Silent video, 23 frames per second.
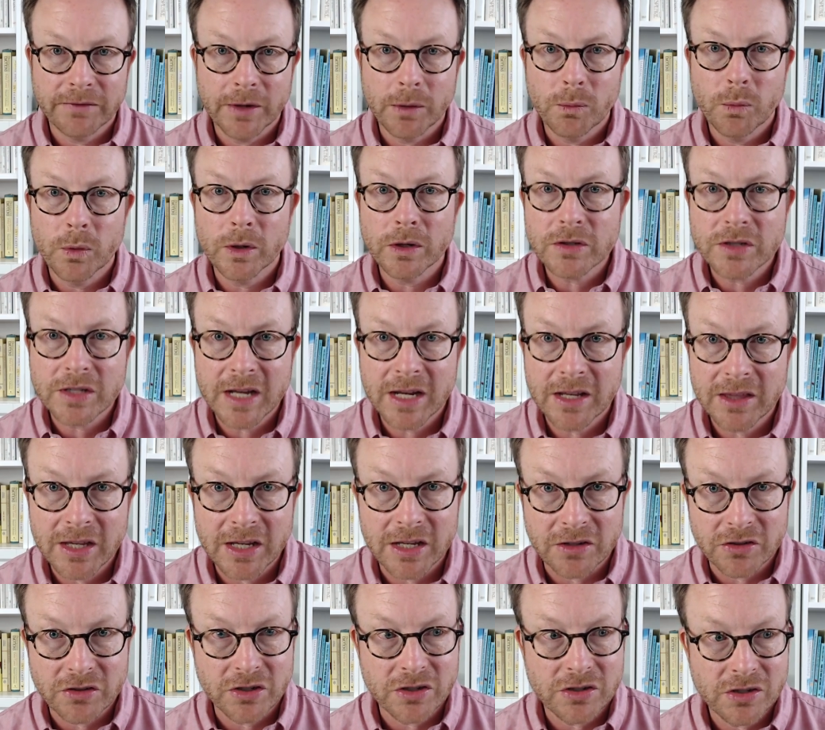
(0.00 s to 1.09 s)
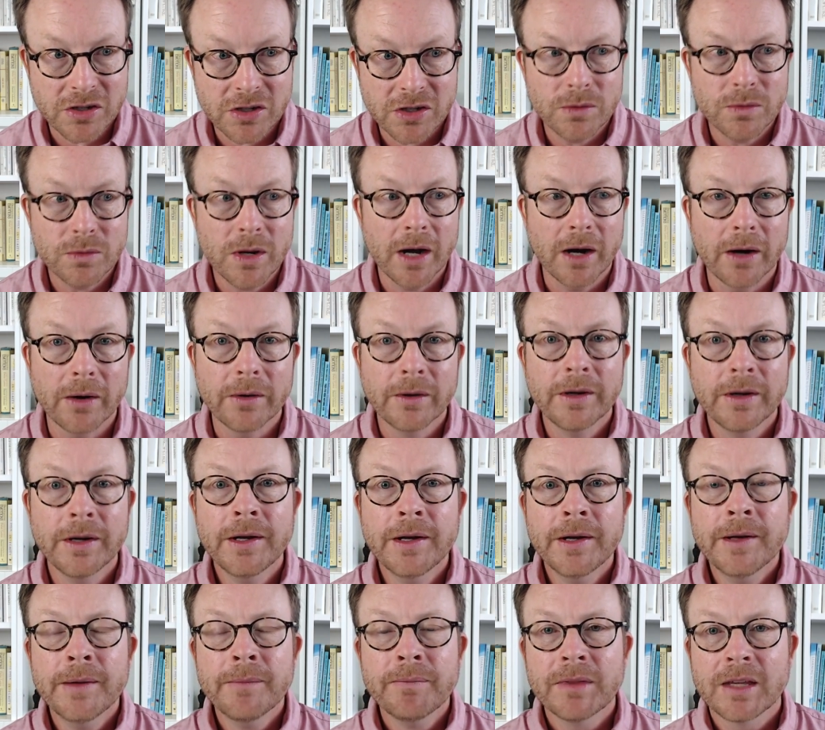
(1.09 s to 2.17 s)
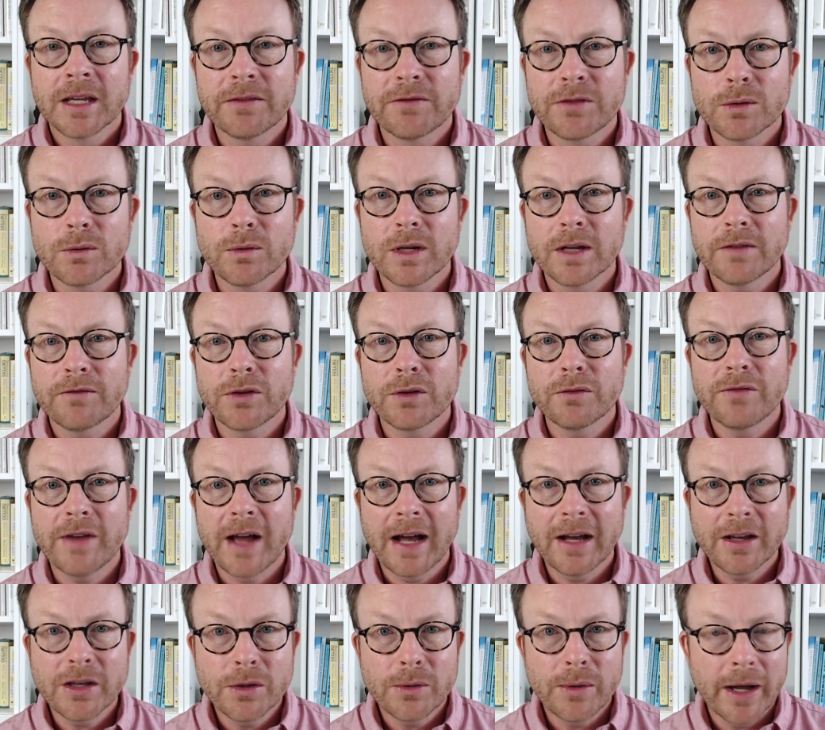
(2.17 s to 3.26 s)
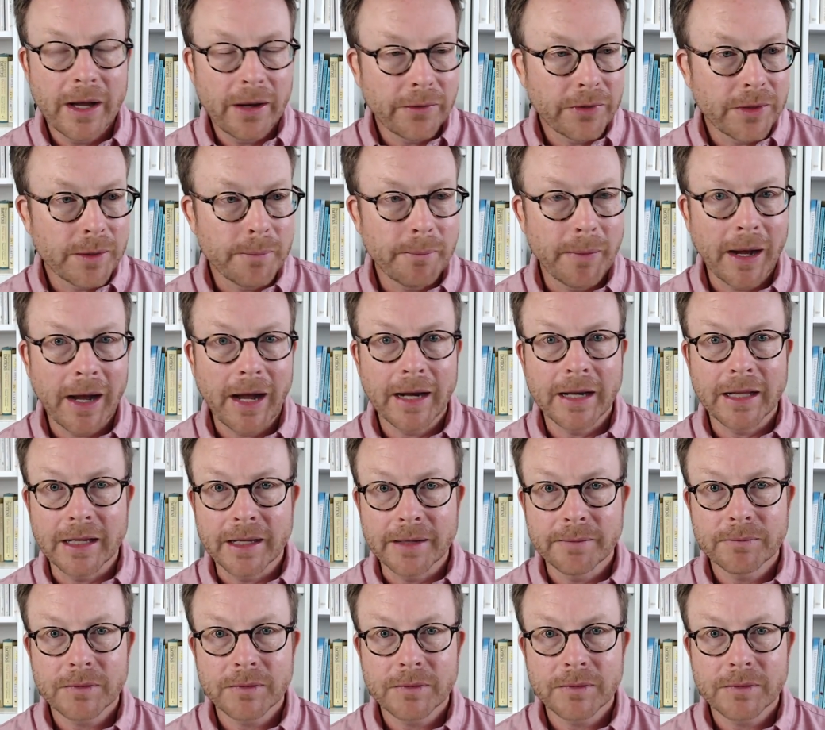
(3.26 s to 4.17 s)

I will say this, just so you know, if you value a healthy body,